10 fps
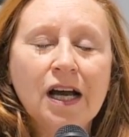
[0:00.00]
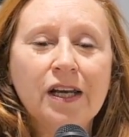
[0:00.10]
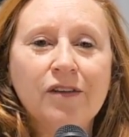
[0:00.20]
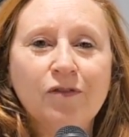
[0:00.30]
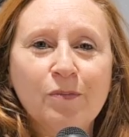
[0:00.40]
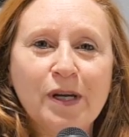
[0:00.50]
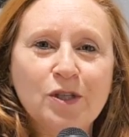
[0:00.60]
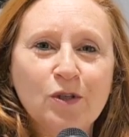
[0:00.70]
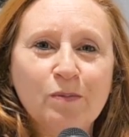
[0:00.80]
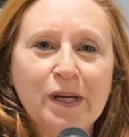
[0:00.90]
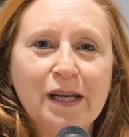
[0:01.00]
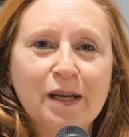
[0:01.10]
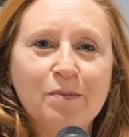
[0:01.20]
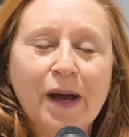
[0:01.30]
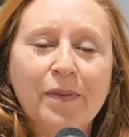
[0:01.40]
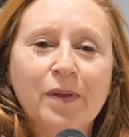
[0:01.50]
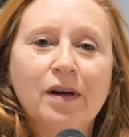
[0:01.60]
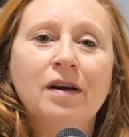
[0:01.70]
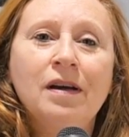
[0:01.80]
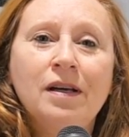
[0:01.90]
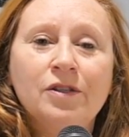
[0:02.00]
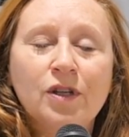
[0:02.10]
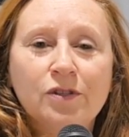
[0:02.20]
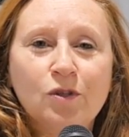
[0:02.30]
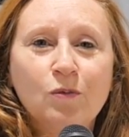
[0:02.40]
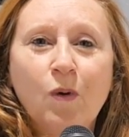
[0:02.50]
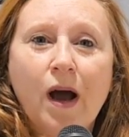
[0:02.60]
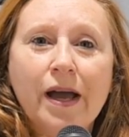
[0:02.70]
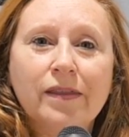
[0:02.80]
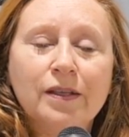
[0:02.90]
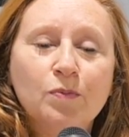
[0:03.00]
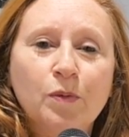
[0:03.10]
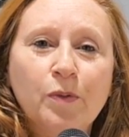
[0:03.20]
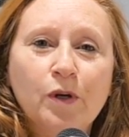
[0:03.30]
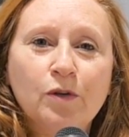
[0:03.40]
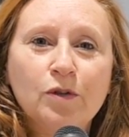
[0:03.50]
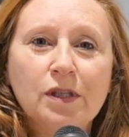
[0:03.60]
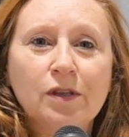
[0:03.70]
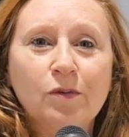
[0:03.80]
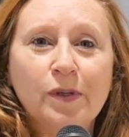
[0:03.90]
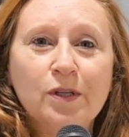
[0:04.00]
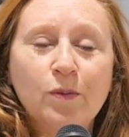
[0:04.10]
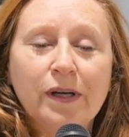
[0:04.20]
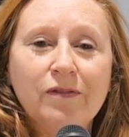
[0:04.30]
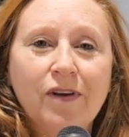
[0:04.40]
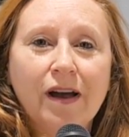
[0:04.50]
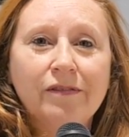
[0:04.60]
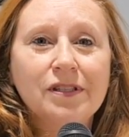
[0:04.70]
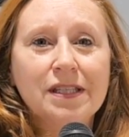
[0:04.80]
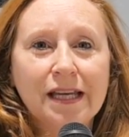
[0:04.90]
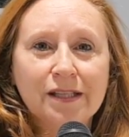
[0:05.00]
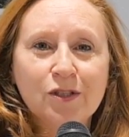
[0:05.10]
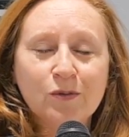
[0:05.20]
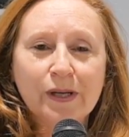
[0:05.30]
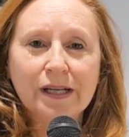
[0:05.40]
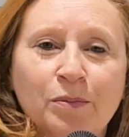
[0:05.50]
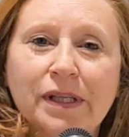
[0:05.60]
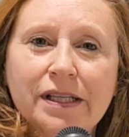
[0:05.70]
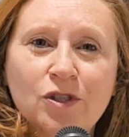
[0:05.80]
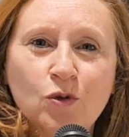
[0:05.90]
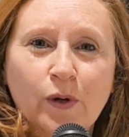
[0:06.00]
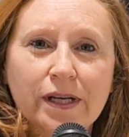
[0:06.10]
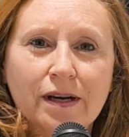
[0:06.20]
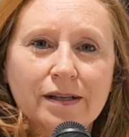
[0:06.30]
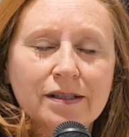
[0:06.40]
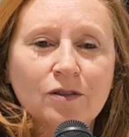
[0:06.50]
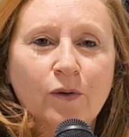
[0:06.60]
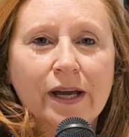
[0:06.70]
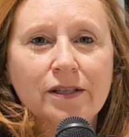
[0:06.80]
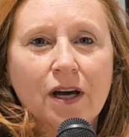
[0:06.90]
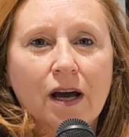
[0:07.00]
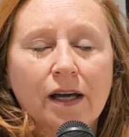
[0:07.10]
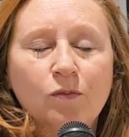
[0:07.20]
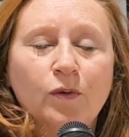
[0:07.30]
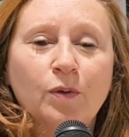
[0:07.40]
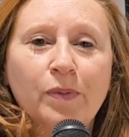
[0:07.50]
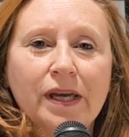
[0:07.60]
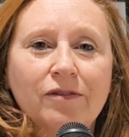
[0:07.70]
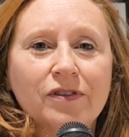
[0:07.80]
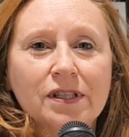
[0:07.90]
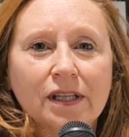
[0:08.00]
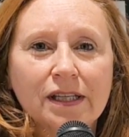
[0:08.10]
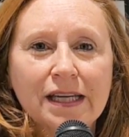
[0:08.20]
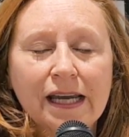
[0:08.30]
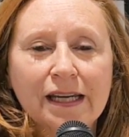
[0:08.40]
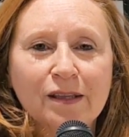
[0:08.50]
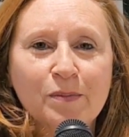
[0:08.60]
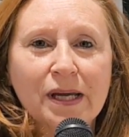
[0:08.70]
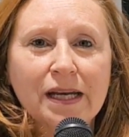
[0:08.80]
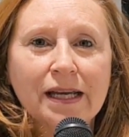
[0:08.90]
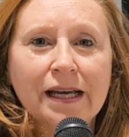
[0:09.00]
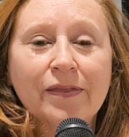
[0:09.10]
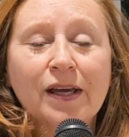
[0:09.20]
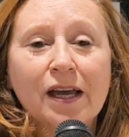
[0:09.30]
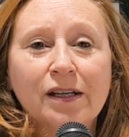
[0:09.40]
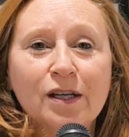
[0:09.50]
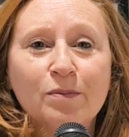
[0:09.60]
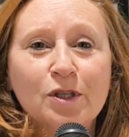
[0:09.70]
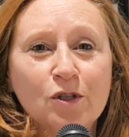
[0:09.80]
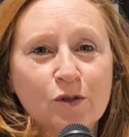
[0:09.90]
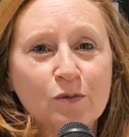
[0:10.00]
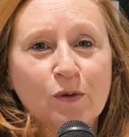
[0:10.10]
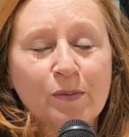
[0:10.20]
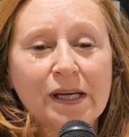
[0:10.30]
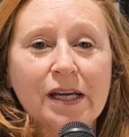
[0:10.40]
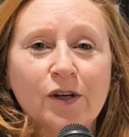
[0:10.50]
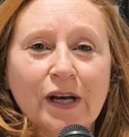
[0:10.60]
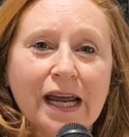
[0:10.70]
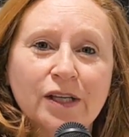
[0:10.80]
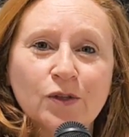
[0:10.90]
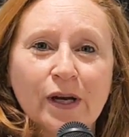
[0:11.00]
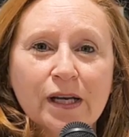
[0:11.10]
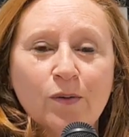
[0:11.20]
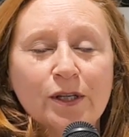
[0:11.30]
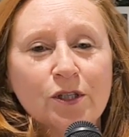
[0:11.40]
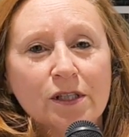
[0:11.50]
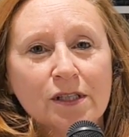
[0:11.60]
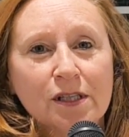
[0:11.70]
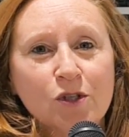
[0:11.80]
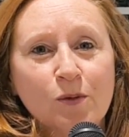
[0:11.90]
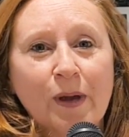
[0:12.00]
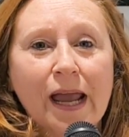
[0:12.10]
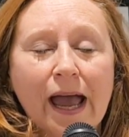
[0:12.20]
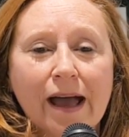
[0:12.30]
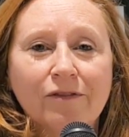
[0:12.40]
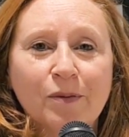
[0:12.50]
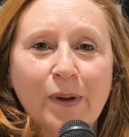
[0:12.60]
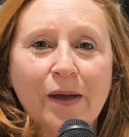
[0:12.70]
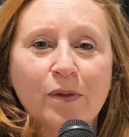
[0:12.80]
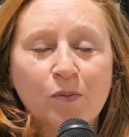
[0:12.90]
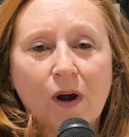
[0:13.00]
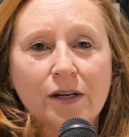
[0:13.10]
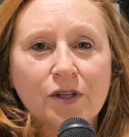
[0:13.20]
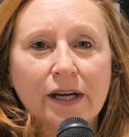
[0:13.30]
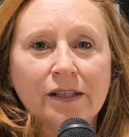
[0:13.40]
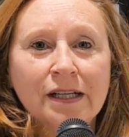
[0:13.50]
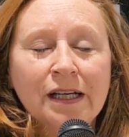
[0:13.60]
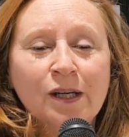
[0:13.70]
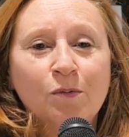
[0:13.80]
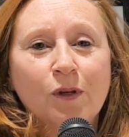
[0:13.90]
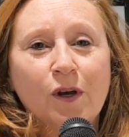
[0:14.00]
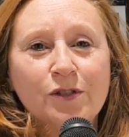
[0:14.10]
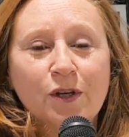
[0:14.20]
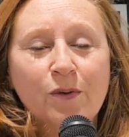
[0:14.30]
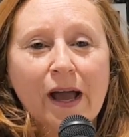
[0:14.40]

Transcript: an informational meeting about the Chesterwye that's proposed at 325 State Street, please join us. Greg Todd will be facilitating the meeting, and the County Commissioners will be here to answer any questions that you may have about the project. We'll also